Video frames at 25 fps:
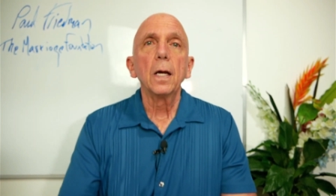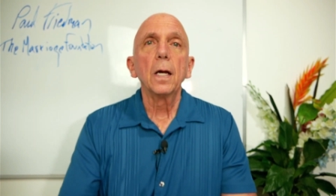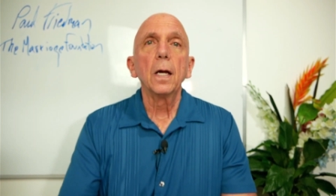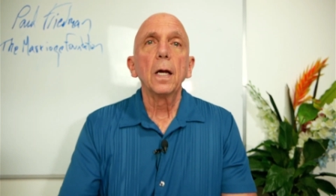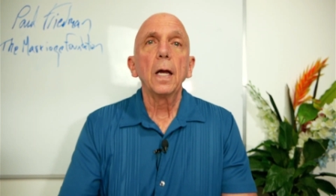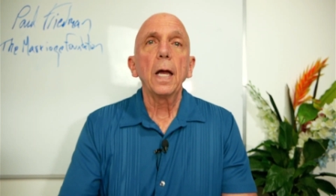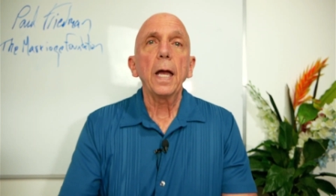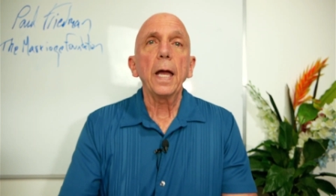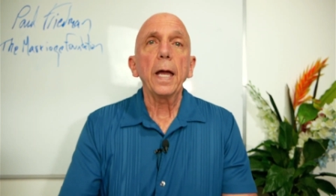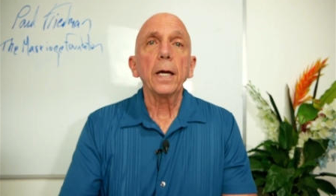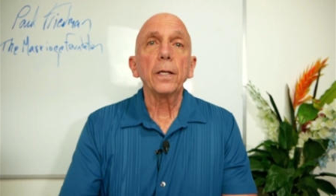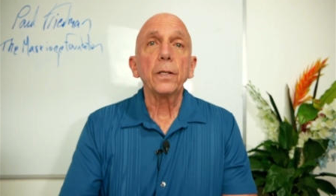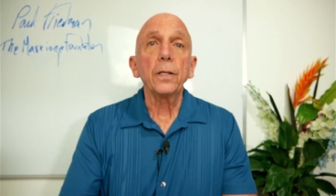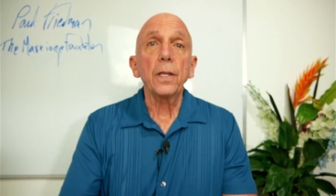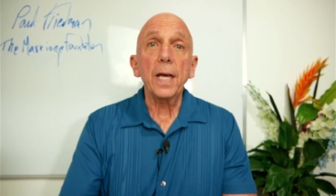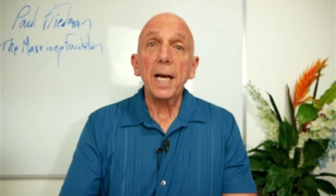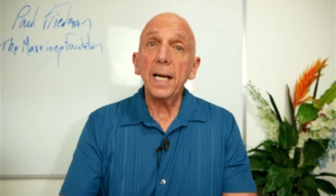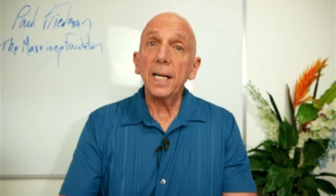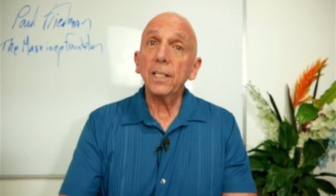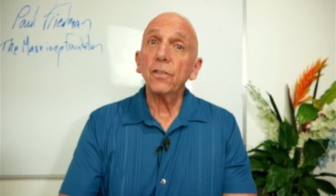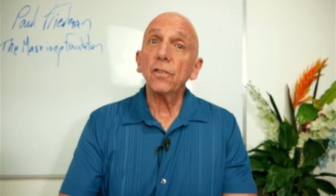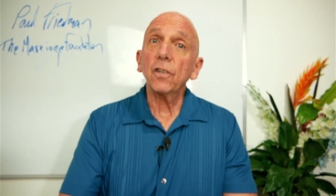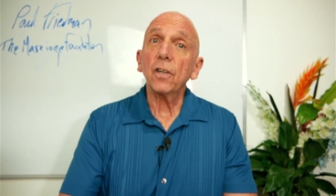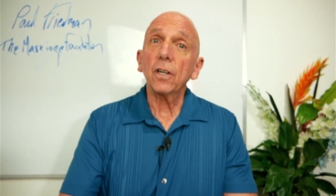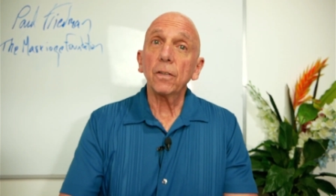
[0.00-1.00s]
And
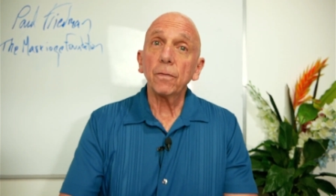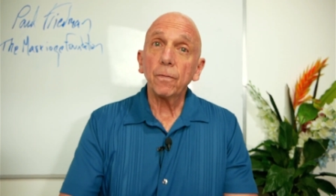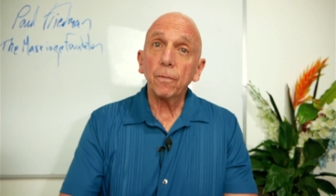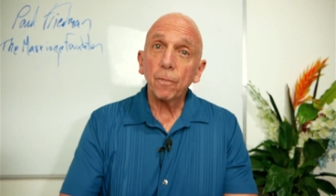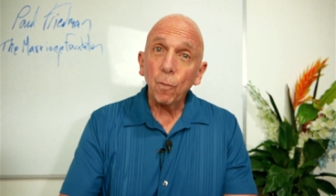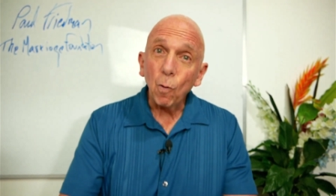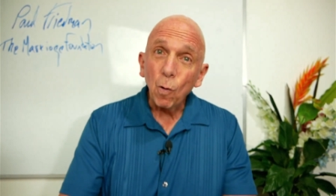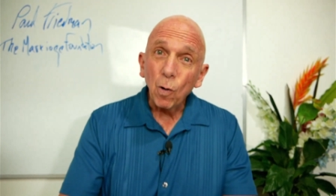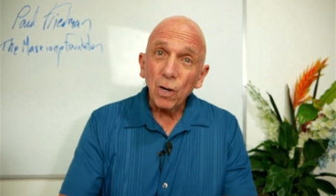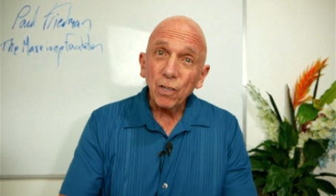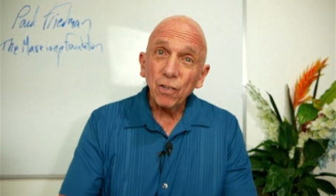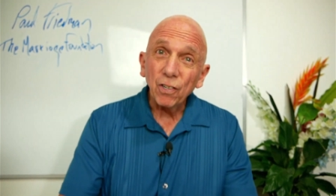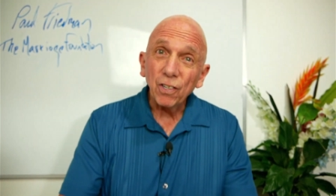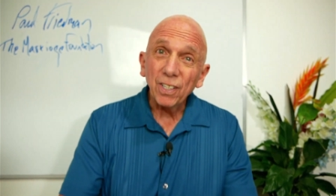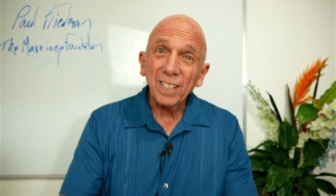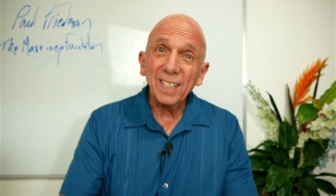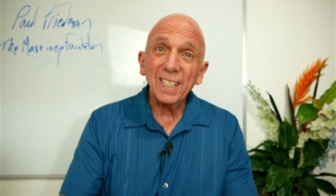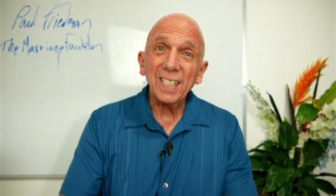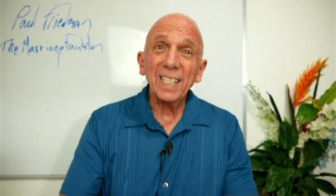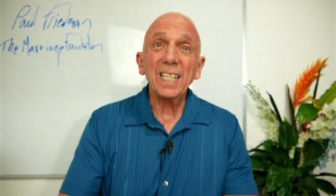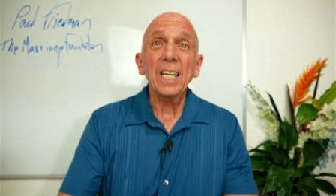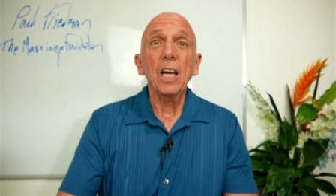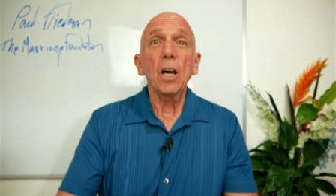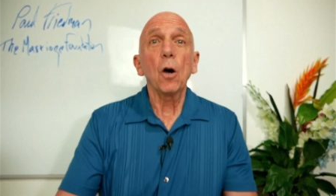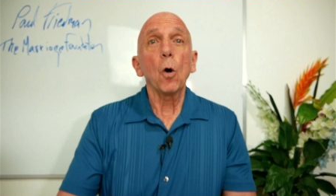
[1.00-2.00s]
that's
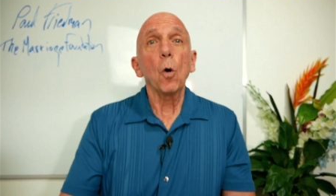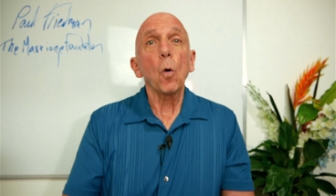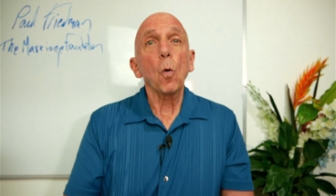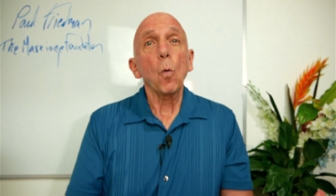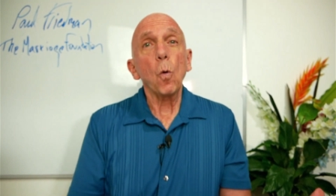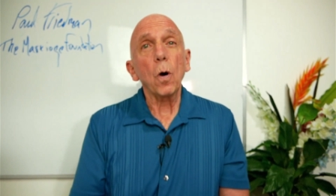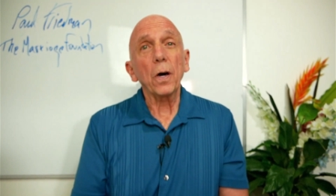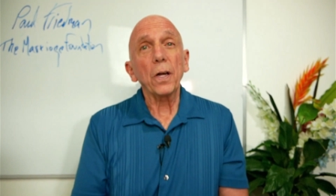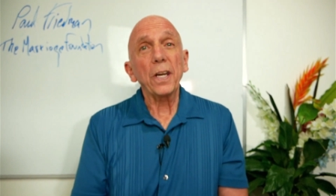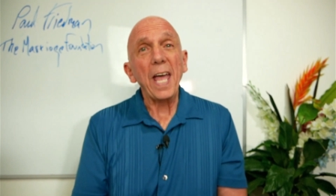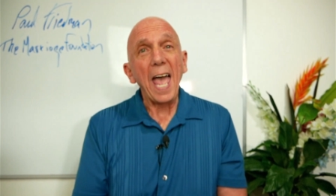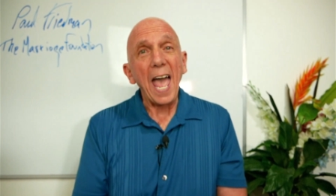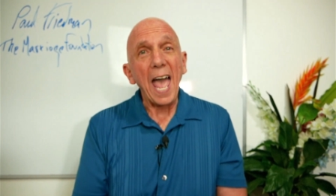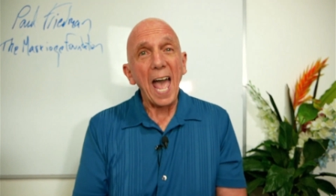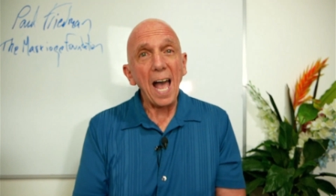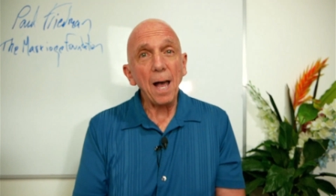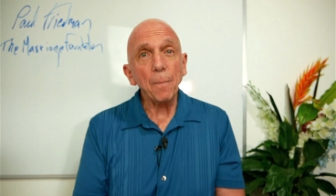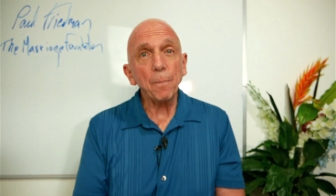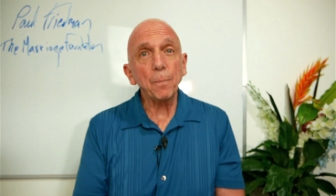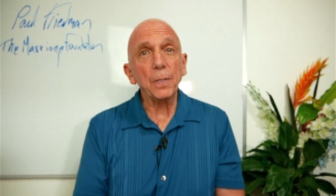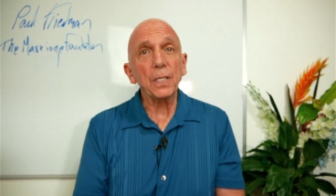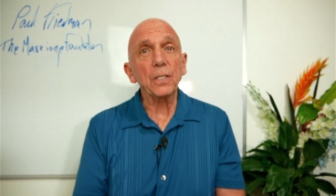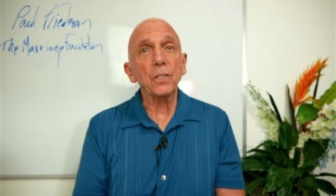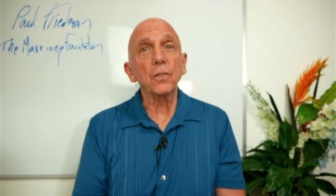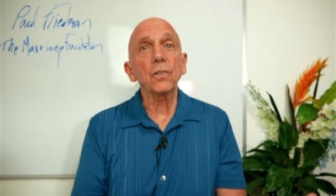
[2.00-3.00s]
unfortunately what
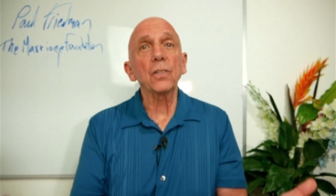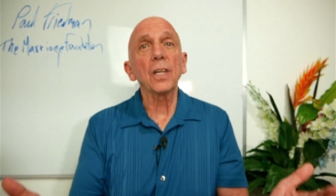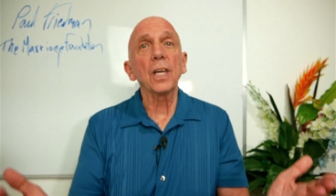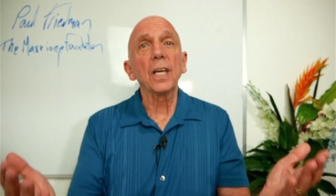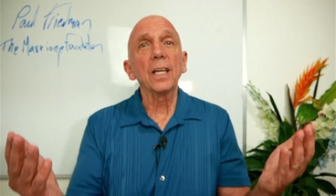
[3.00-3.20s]
happens